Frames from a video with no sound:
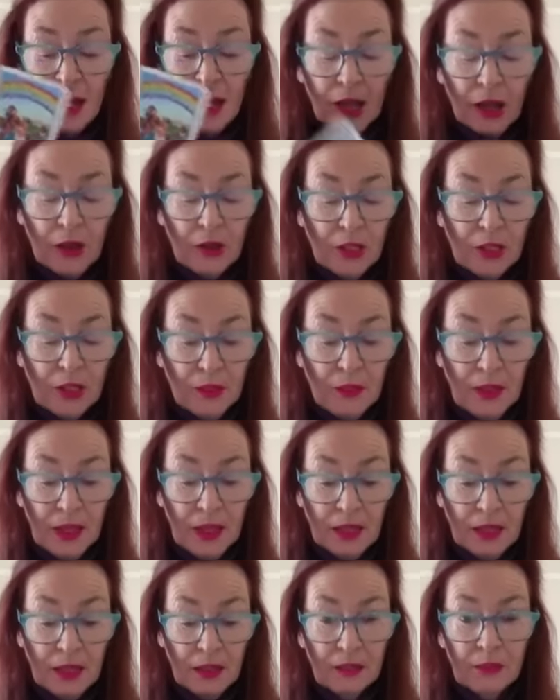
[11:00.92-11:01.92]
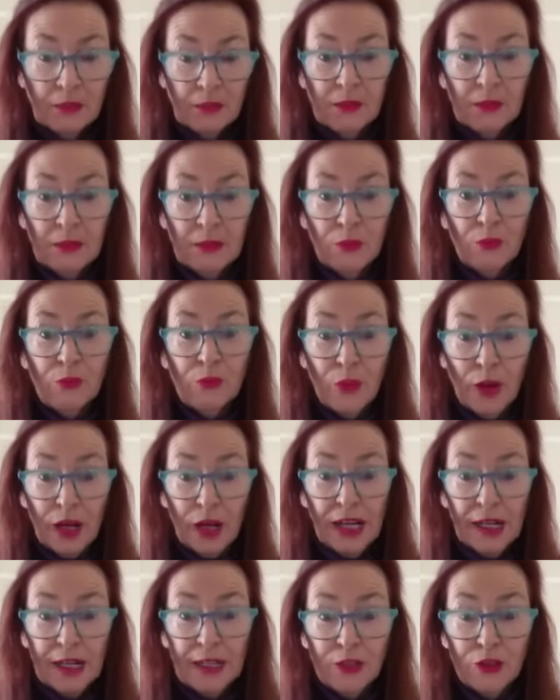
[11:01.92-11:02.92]
are going to be
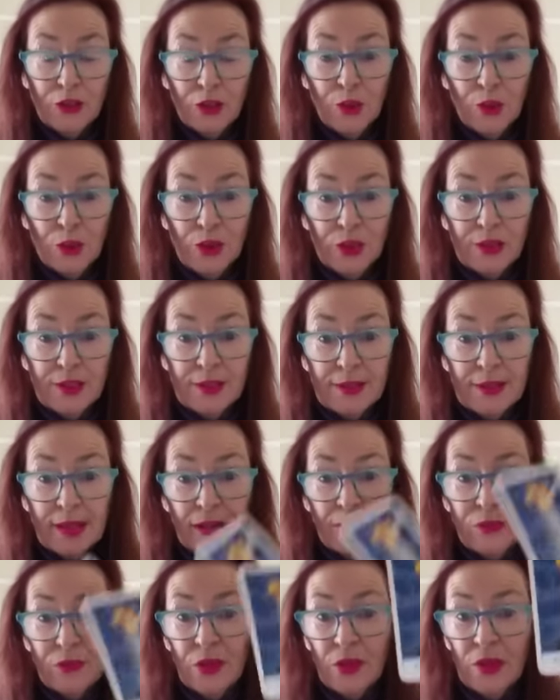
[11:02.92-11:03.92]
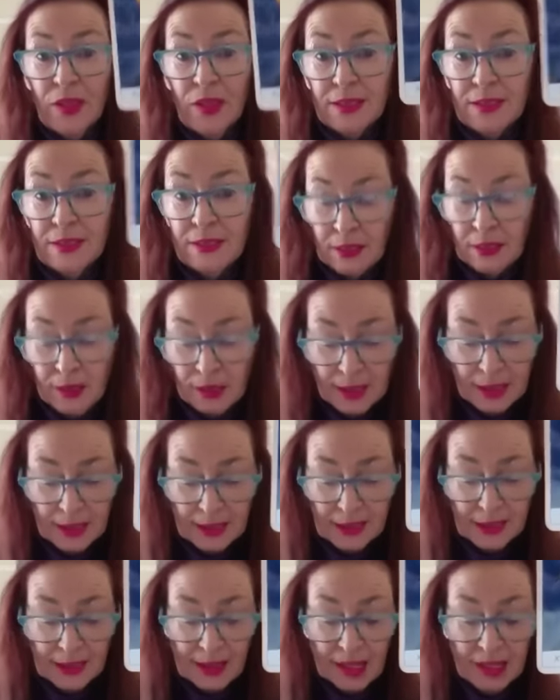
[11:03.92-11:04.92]
really jaundiced after this. This
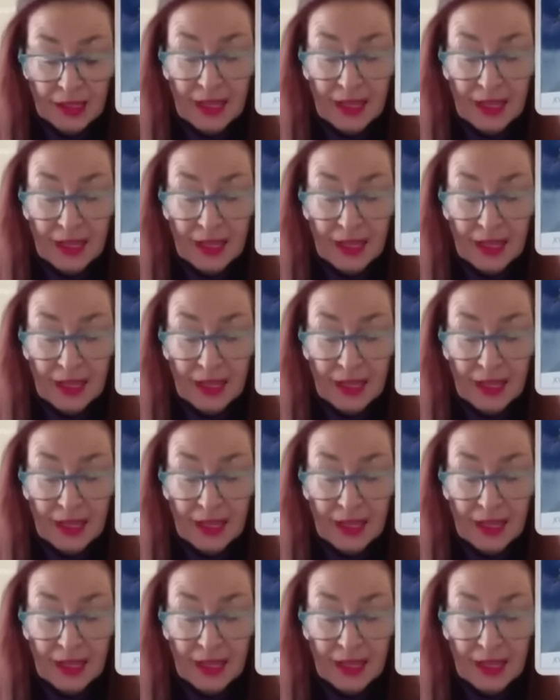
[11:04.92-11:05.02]
is the